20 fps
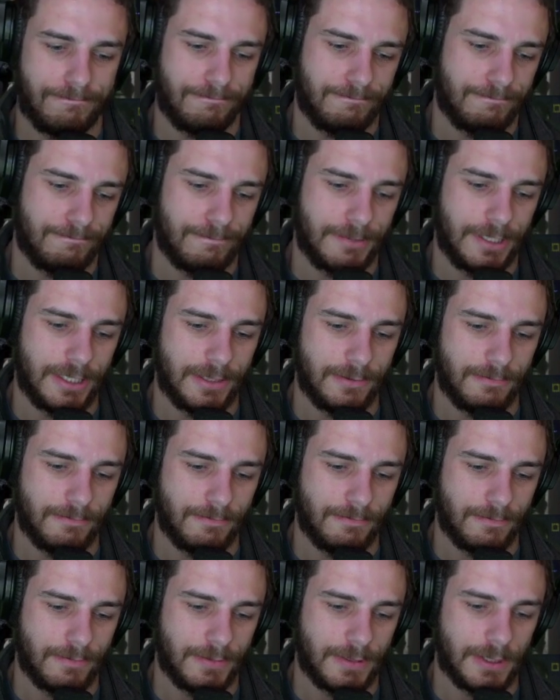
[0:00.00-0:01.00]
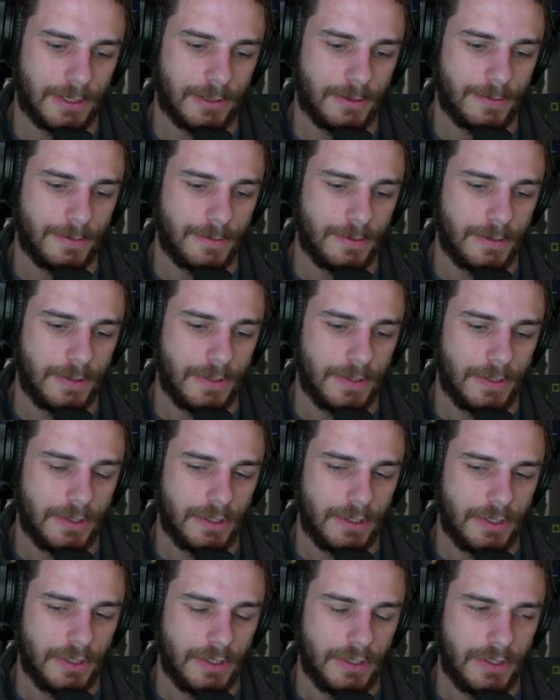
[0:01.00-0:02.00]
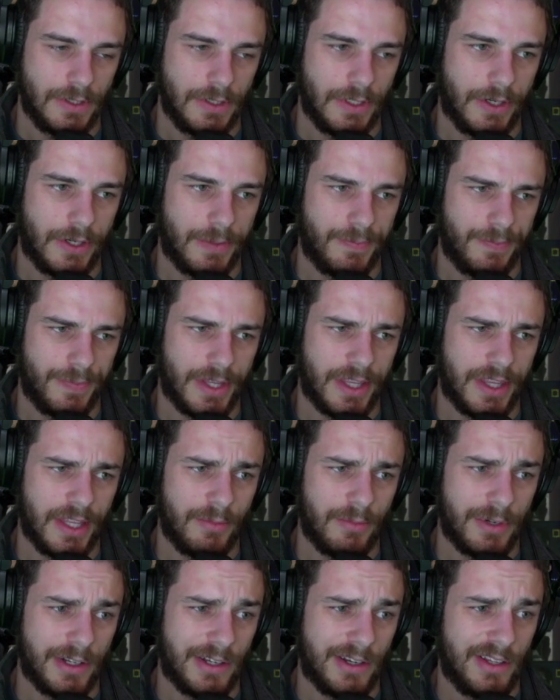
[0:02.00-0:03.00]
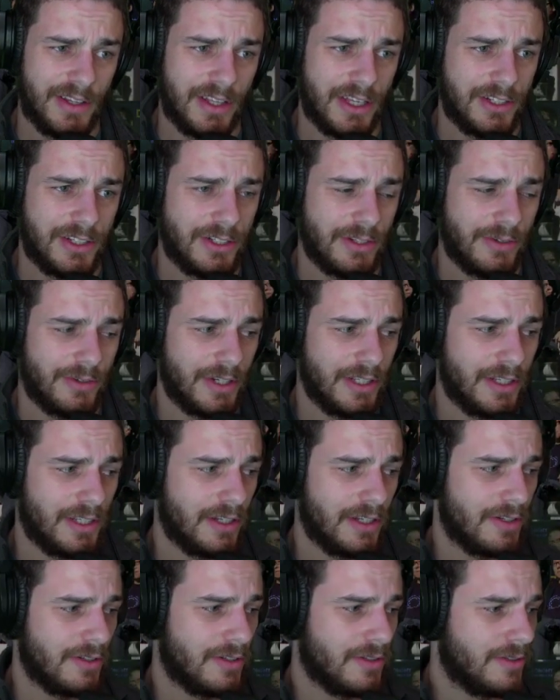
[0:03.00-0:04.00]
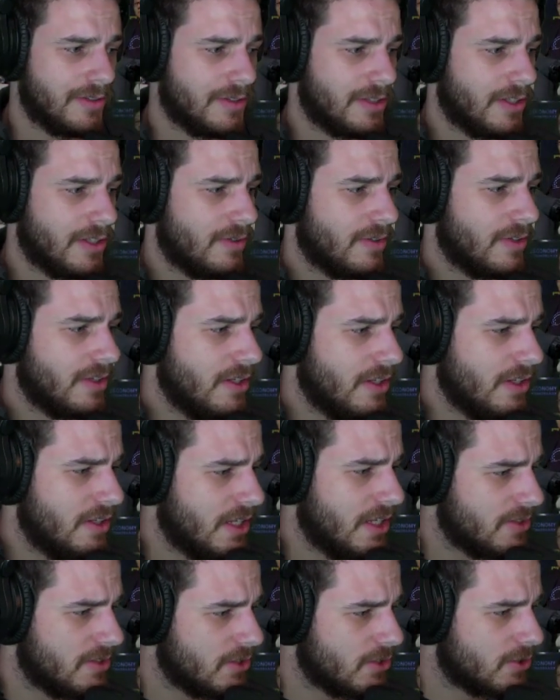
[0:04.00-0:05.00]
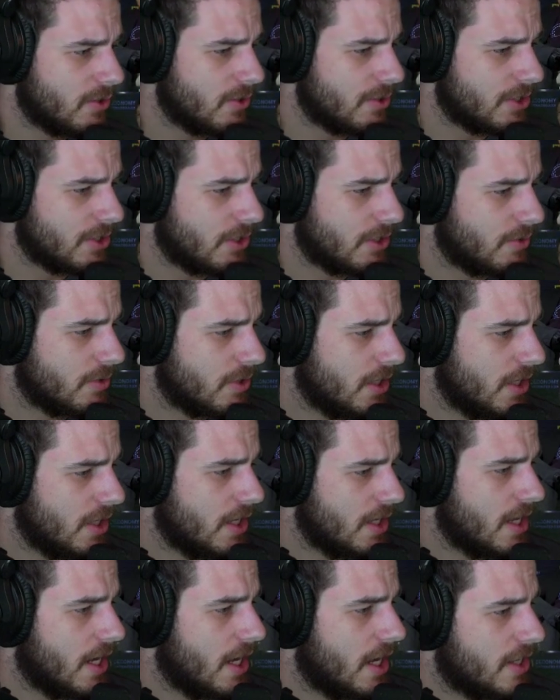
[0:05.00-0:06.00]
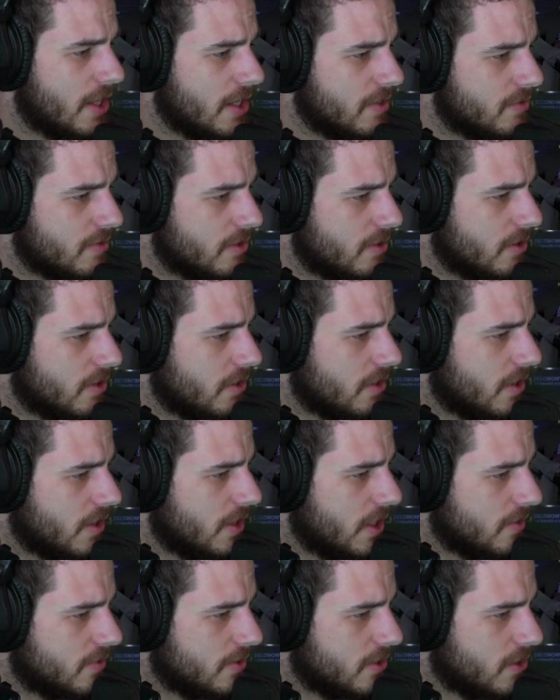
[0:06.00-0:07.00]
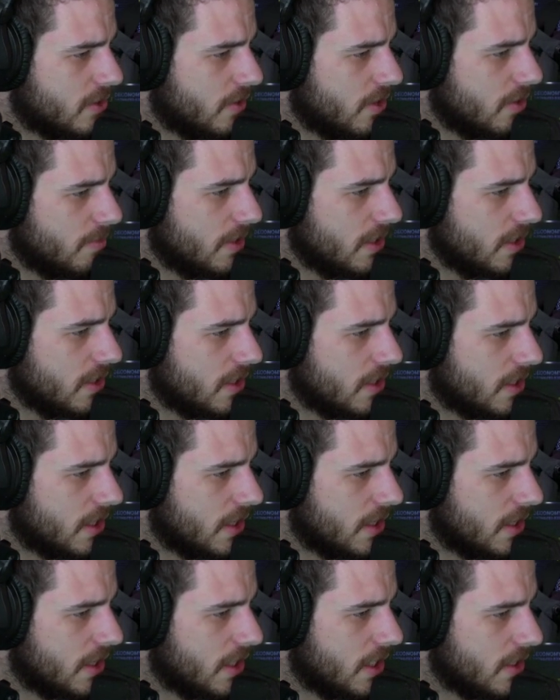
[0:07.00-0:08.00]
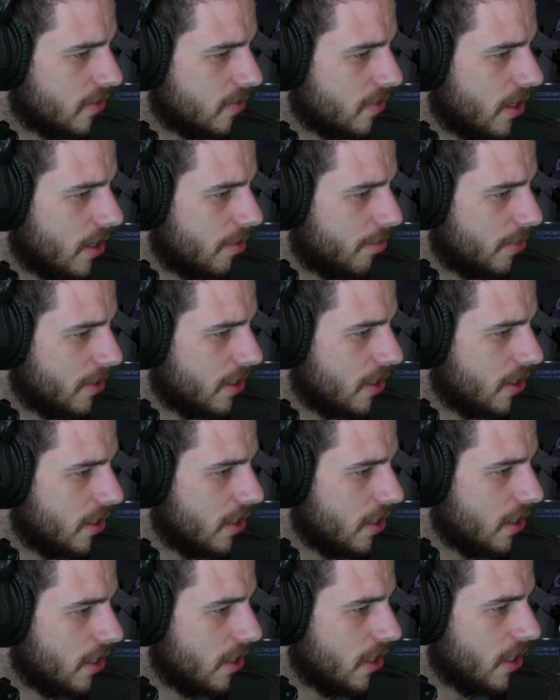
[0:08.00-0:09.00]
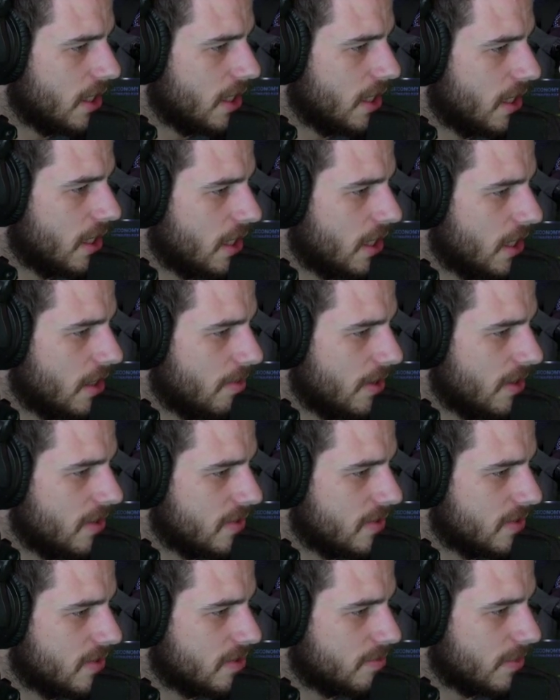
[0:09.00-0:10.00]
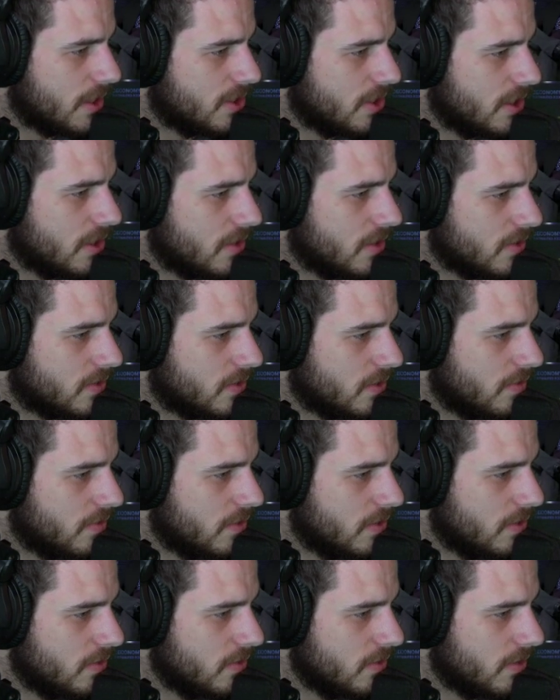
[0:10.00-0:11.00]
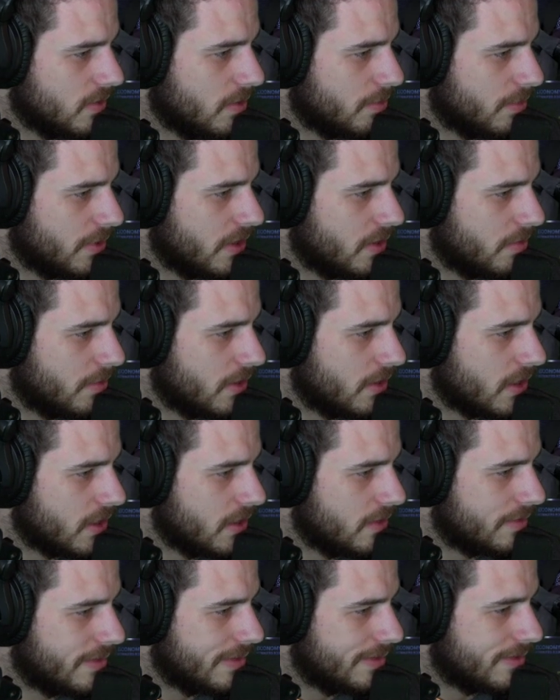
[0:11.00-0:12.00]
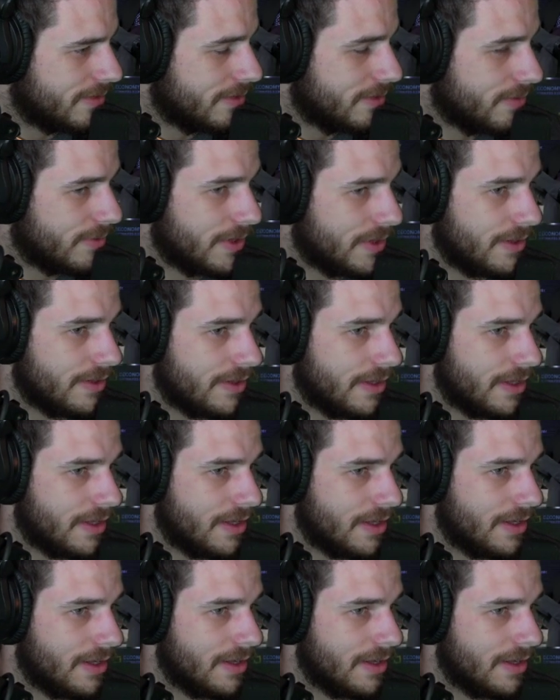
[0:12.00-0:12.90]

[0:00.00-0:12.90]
You know, so I think I'm gonna call that show right there. So nice little short show. Thanks for joining me. Thanks for hopping in. And this is my channel, so if you complain about getting censored, well,